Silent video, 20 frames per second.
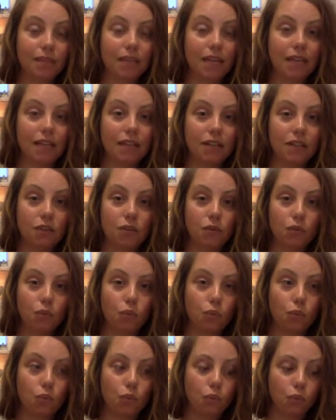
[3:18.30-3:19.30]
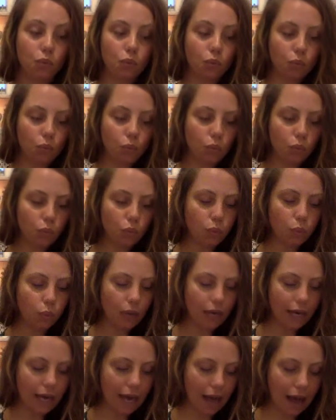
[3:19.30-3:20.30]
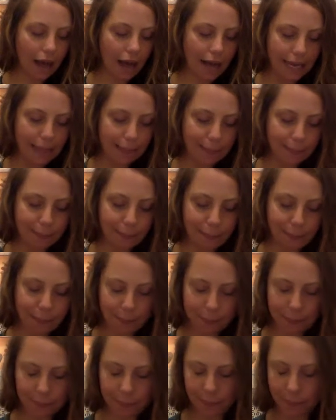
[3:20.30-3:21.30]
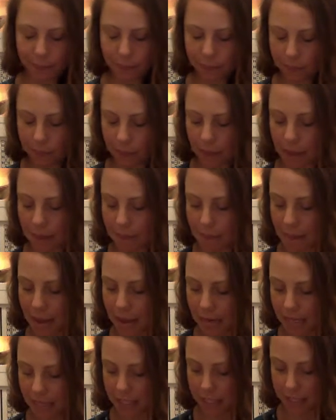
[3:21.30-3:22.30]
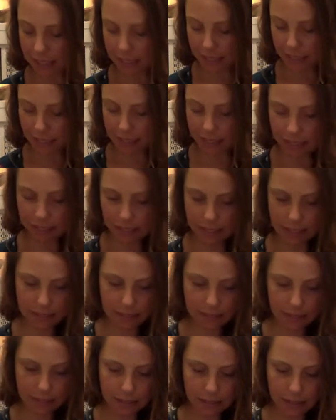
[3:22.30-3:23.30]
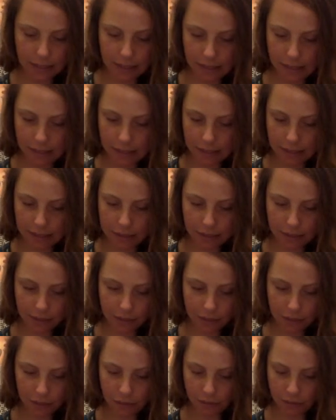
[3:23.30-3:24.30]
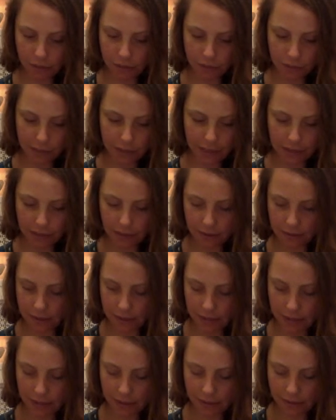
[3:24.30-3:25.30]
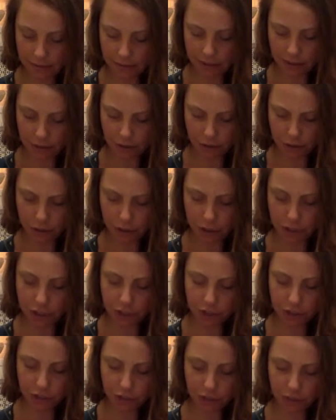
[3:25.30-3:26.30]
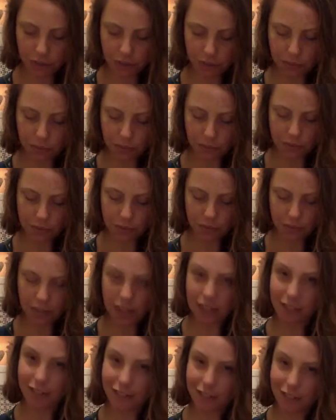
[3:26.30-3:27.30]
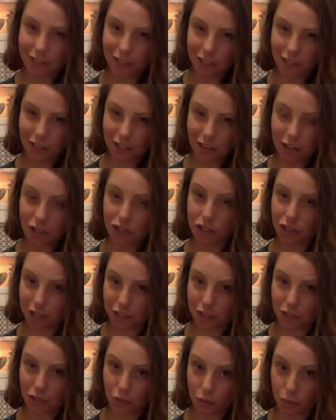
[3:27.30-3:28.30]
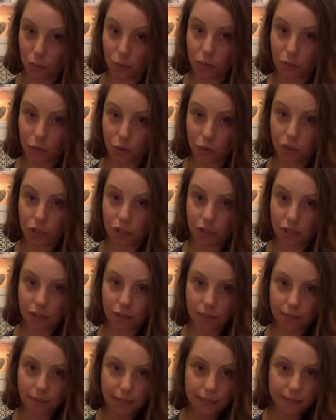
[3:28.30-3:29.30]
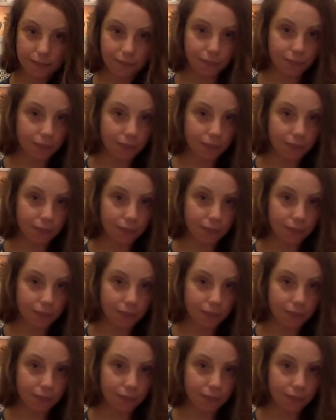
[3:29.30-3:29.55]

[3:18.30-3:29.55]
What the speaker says: And what I'm imagining is that the universe right now is kind of urging you to kind of adjust your approach a little bit.